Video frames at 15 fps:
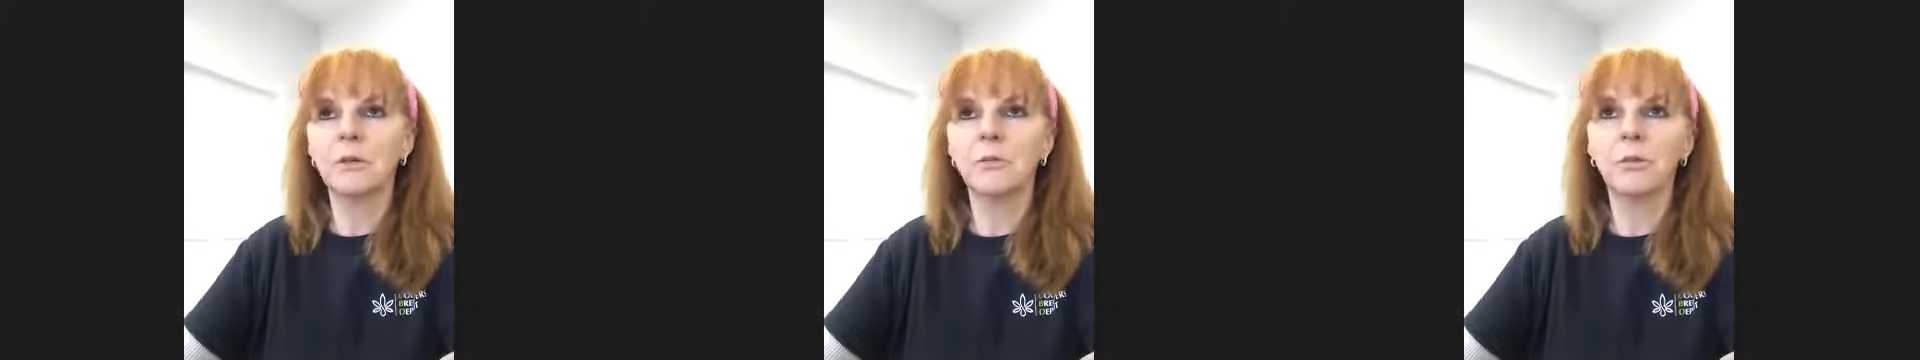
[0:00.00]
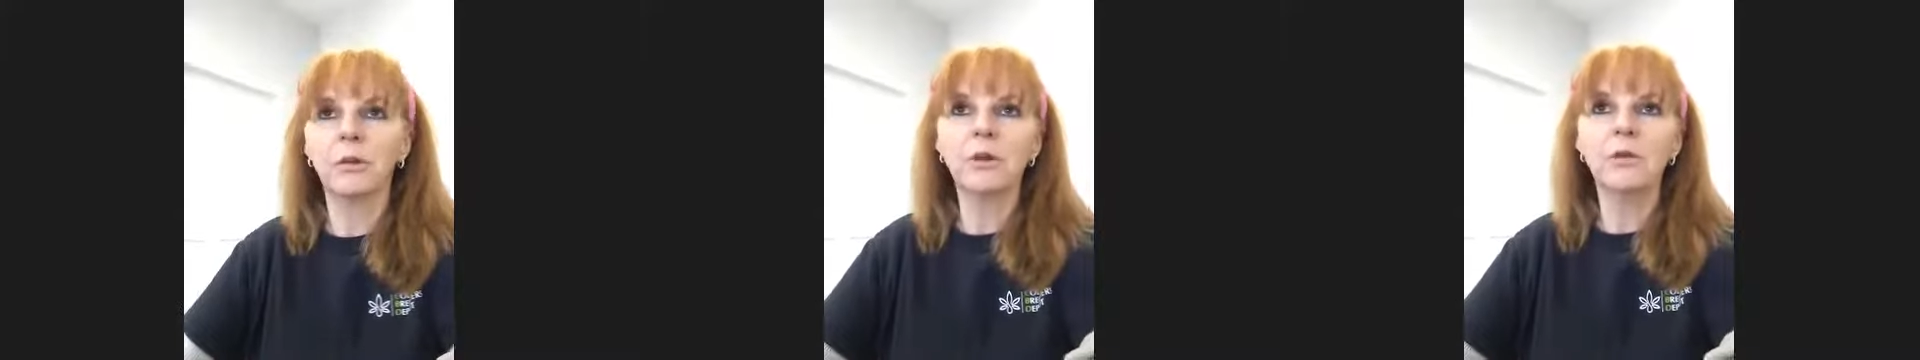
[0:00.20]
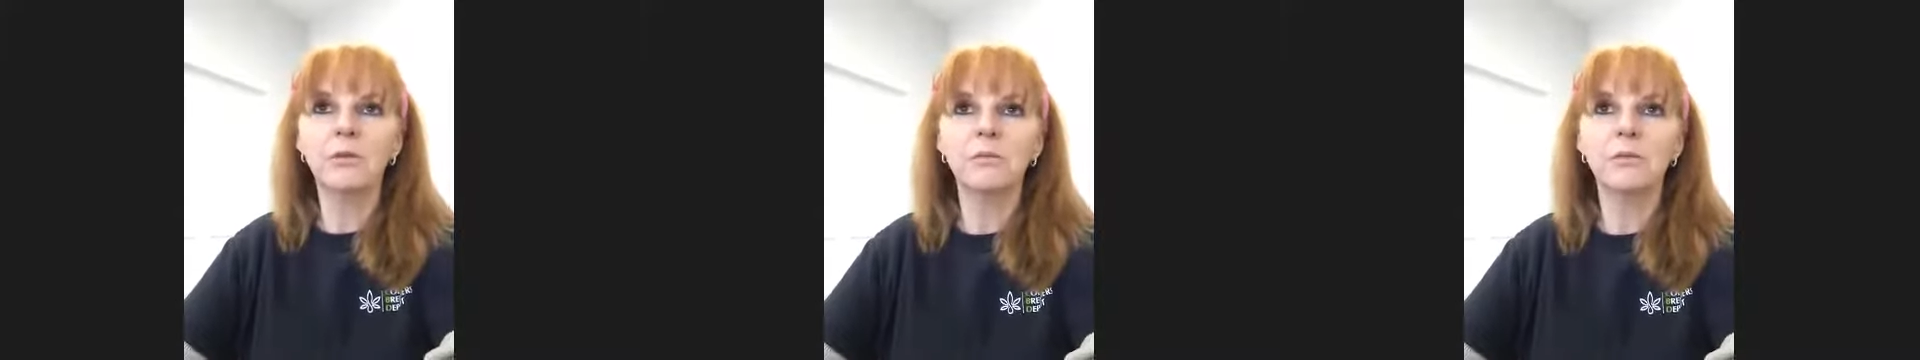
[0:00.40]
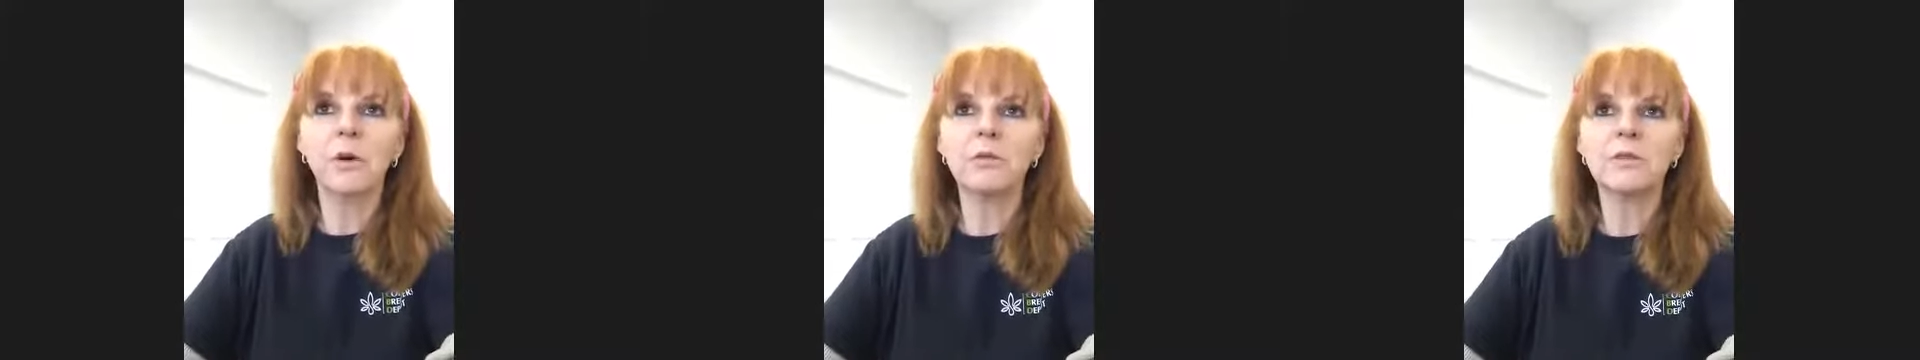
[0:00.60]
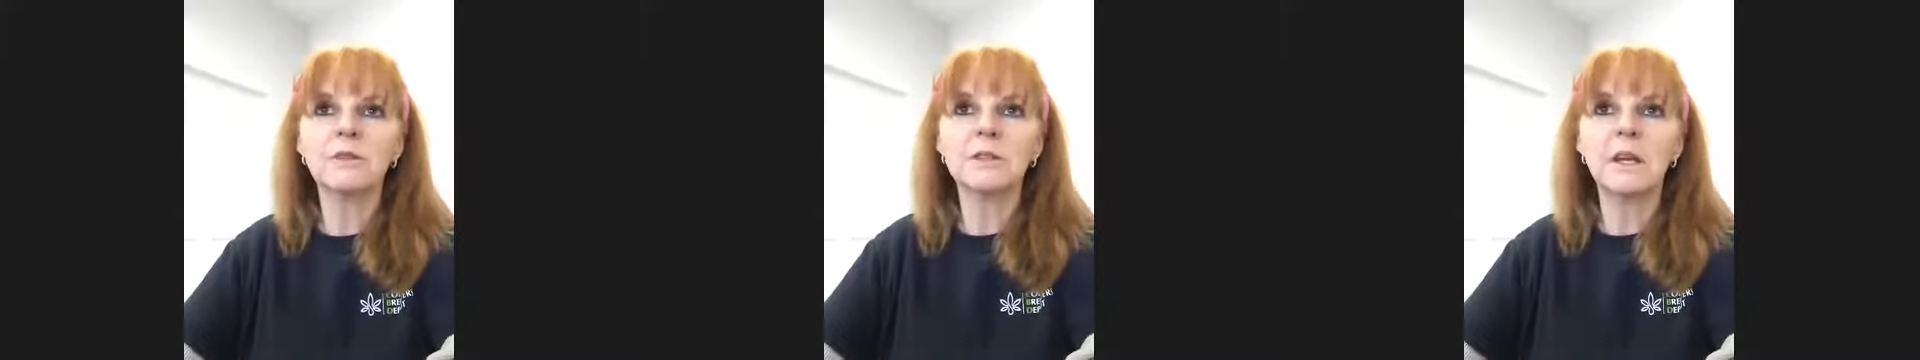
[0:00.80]
I believe in
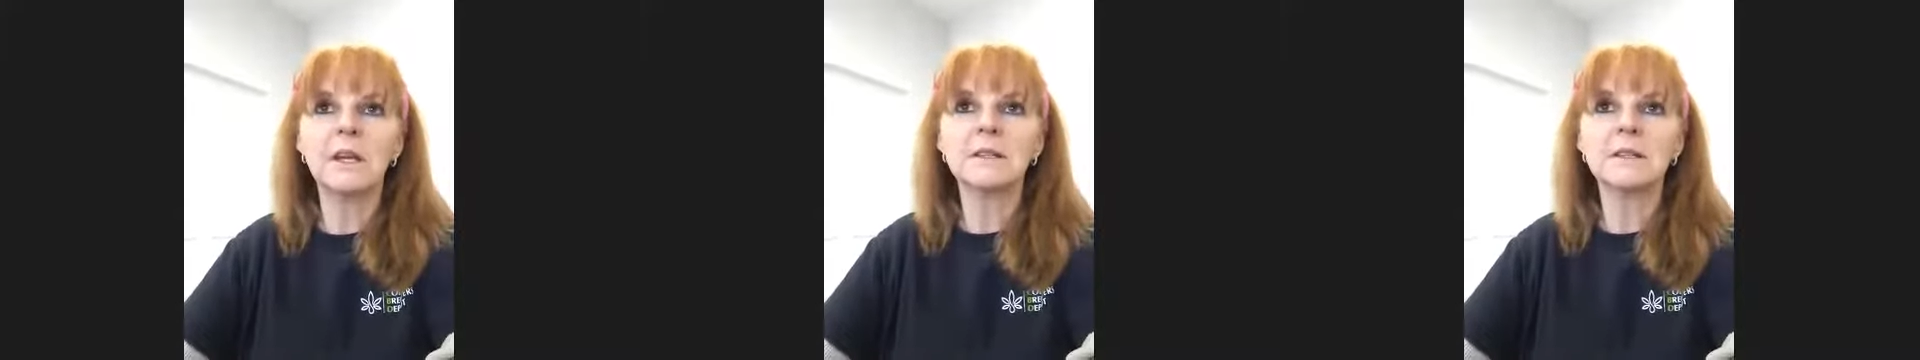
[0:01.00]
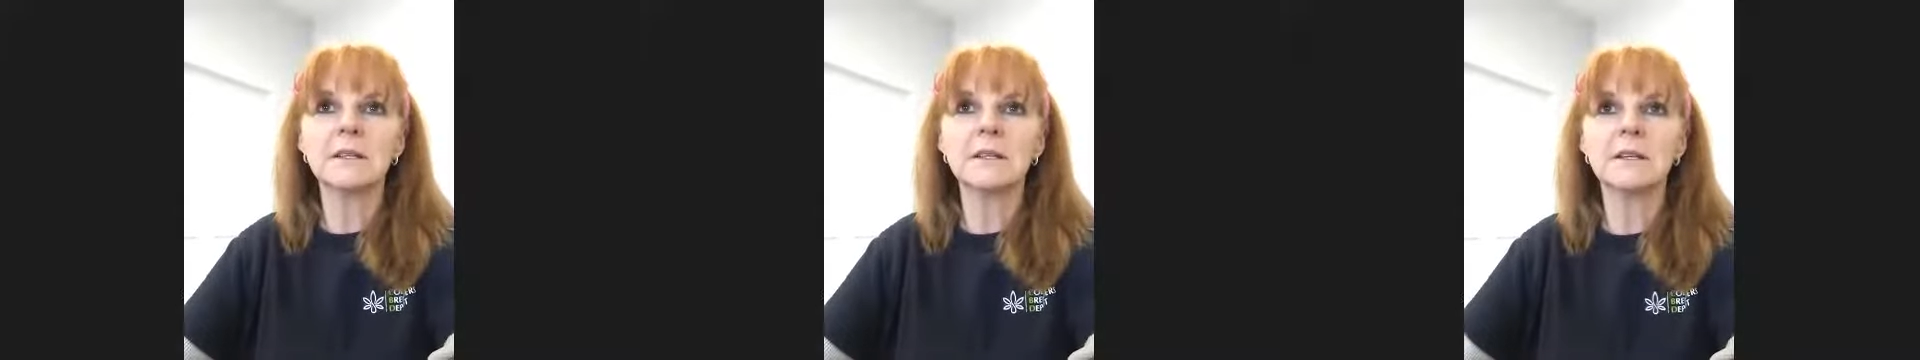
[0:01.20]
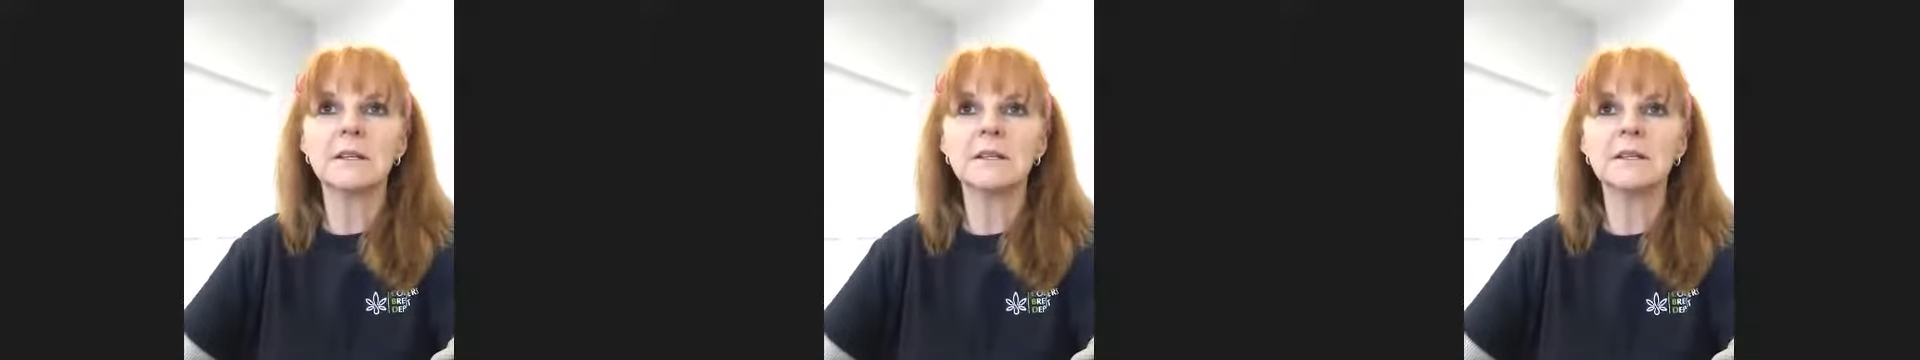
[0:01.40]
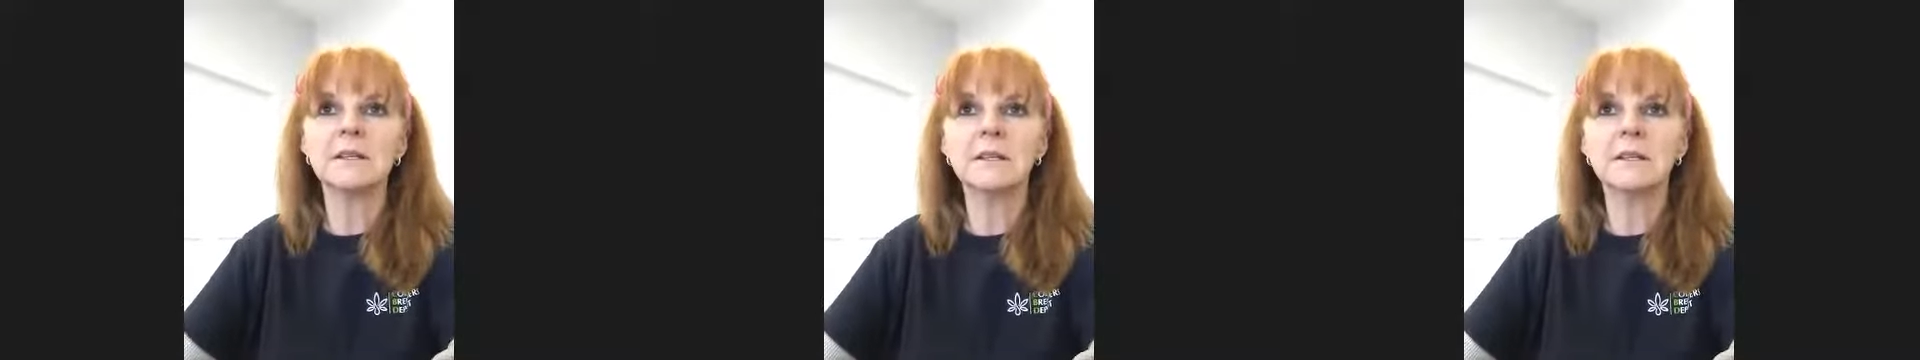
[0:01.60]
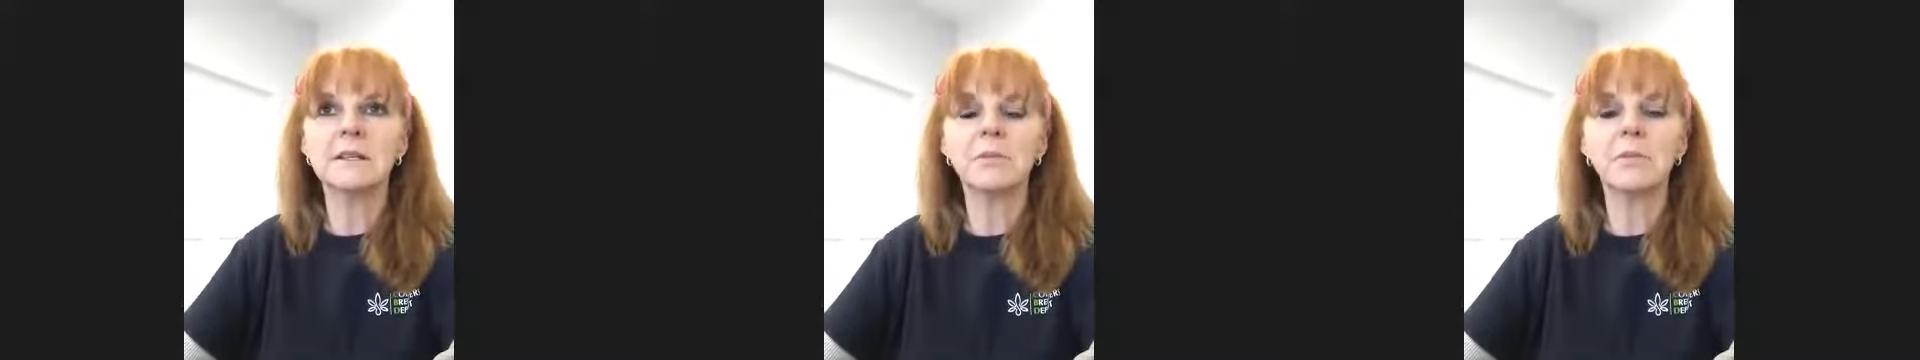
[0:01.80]
most states, it's
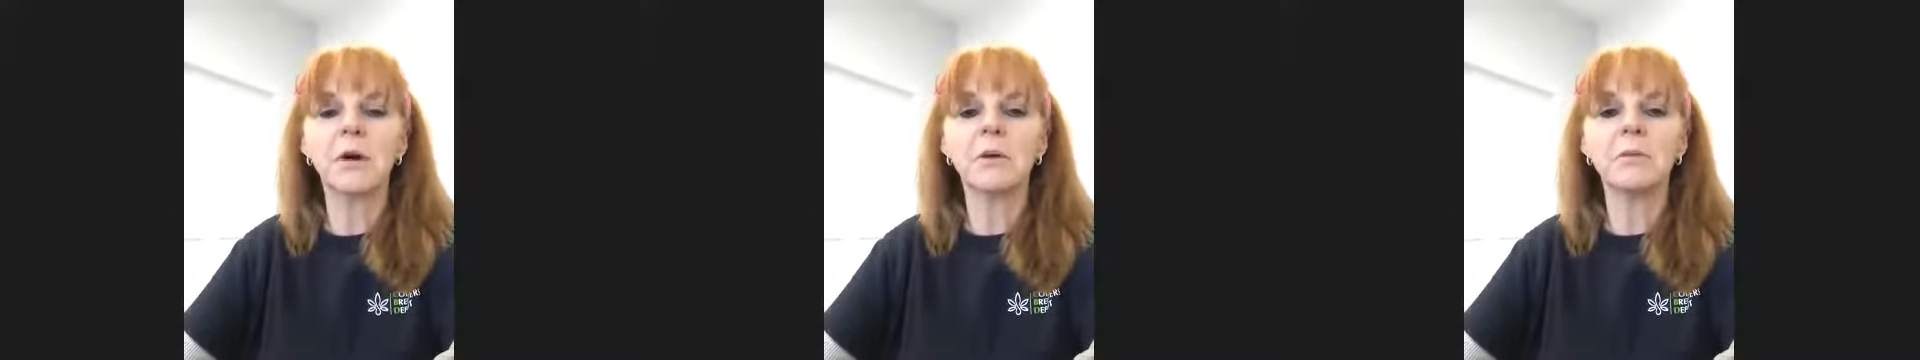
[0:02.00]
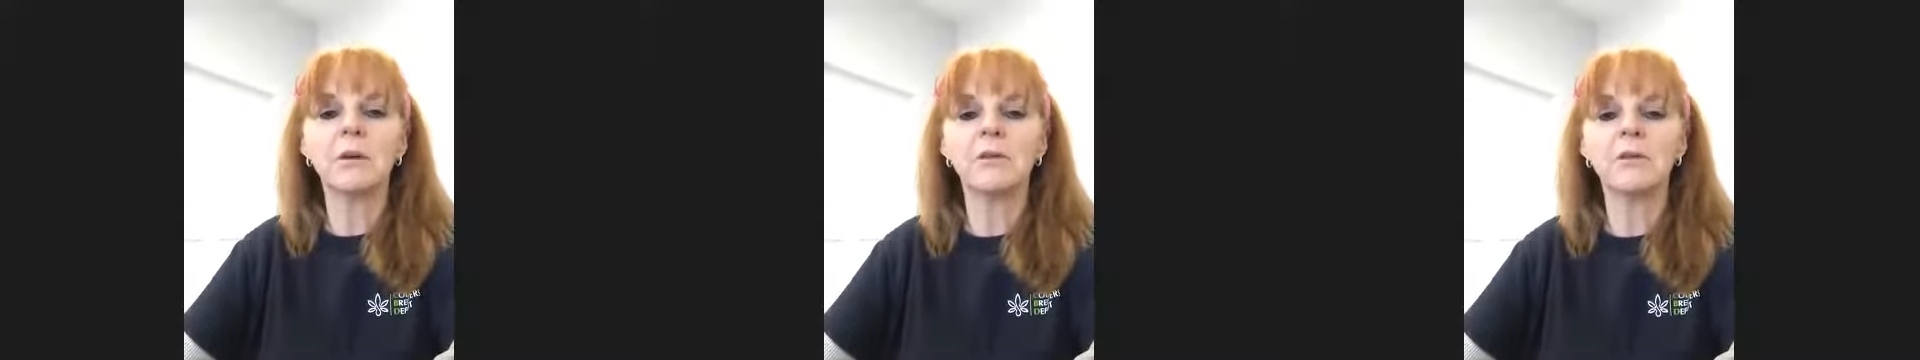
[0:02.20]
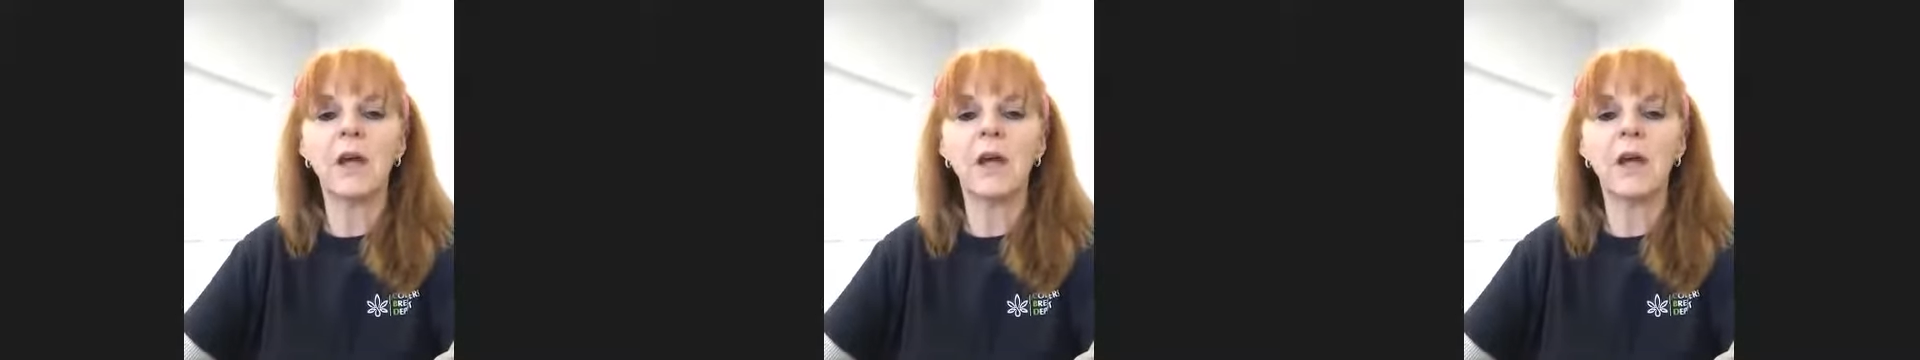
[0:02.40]
the Department of